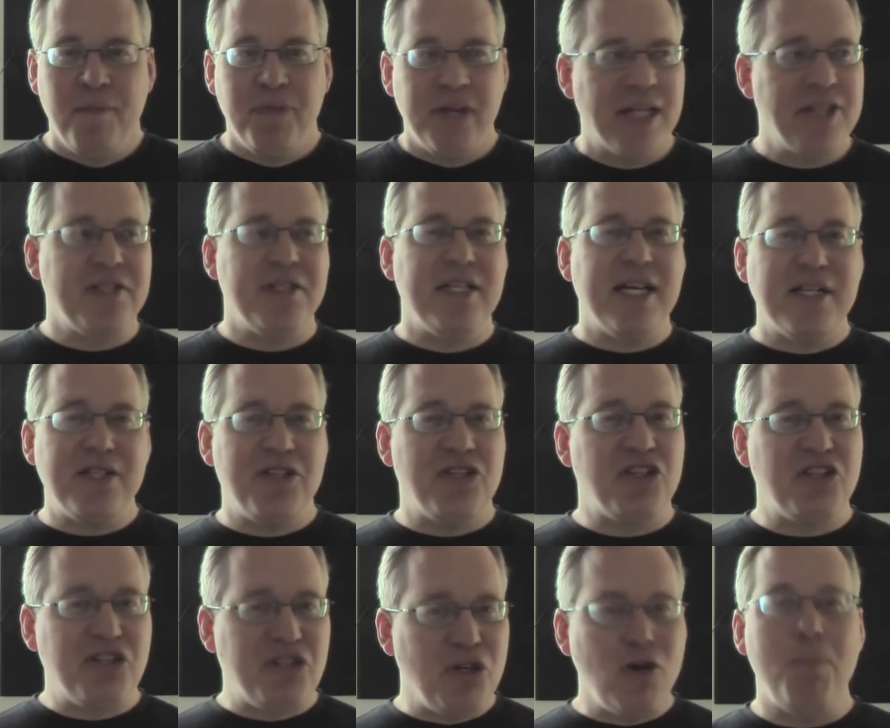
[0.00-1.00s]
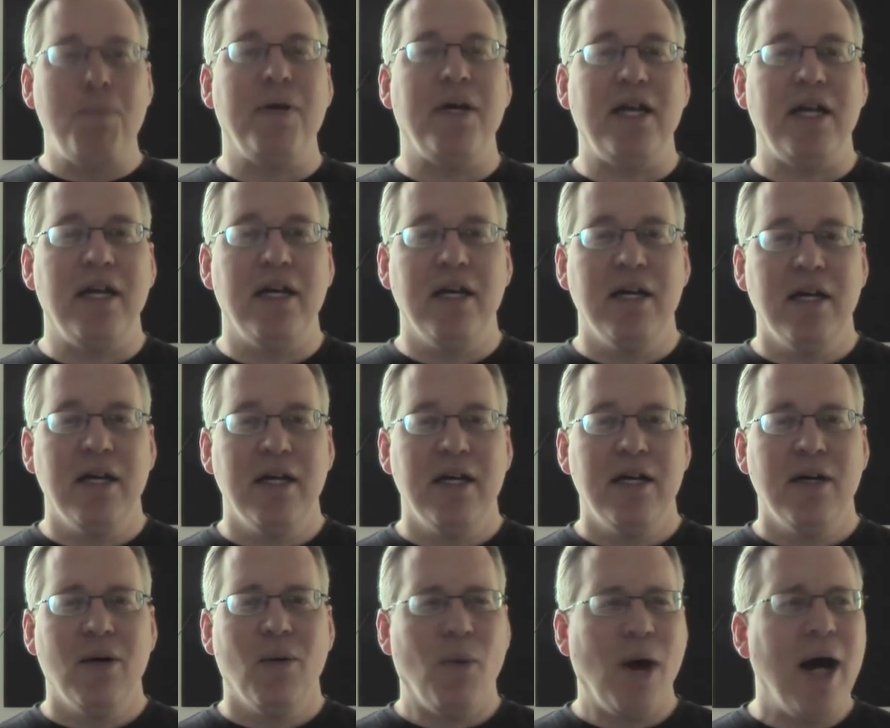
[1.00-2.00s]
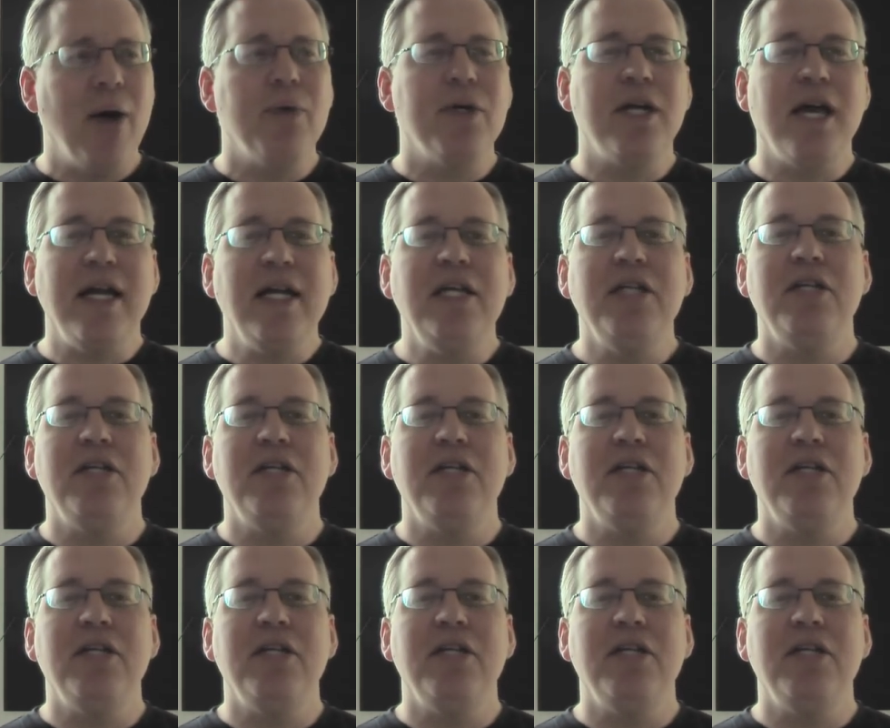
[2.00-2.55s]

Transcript: That's stupid. Why would